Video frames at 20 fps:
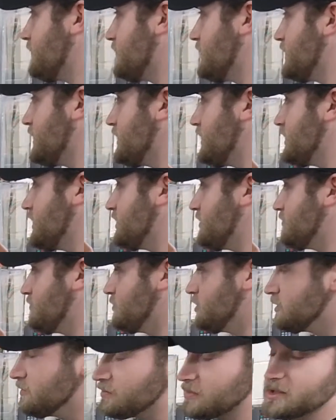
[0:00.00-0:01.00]
the
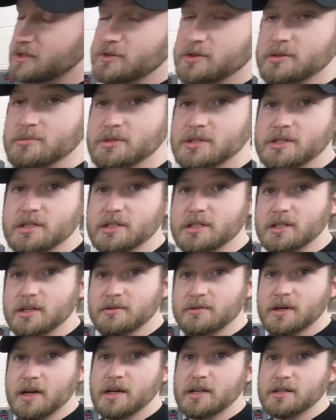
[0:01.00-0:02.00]
movements on the machine
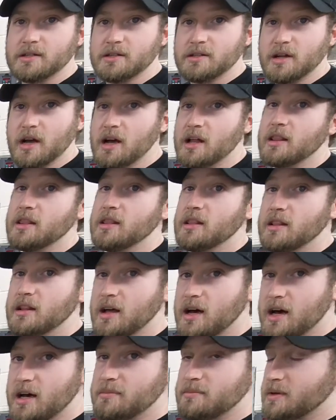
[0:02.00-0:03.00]
have gotten a
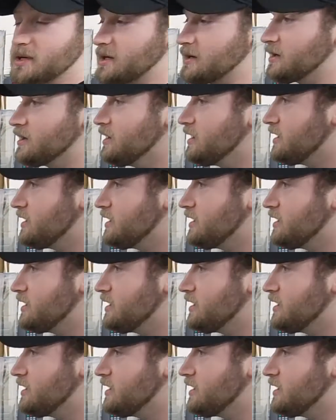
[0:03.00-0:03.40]
lot bigger.